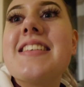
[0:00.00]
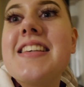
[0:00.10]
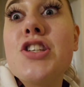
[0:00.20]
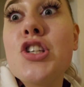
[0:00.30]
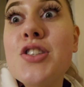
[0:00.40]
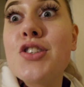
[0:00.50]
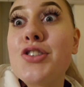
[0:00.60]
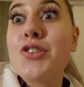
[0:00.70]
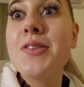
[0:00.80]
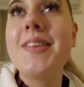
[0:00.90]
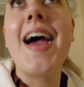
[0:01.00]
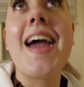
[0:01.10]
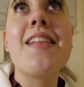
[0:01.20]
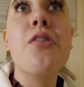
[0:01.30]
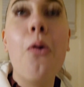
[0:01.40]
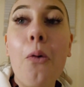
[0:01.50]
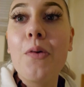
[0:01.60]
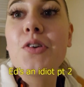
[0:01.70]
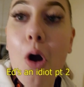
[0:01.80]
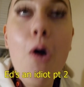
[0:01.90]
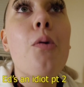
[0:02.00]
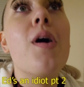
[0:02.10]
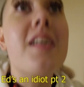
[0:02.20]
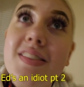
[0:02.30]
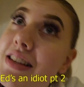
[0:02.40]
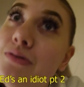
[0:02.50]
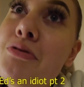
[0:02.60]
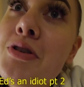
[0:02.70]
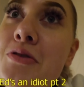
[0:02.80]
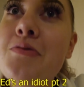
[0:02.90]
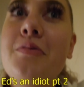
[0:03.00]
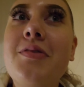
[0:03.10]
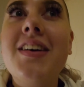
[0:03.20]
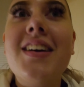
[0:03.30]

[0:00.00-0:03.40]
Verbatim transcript: he just stood there in the hall. Go this room.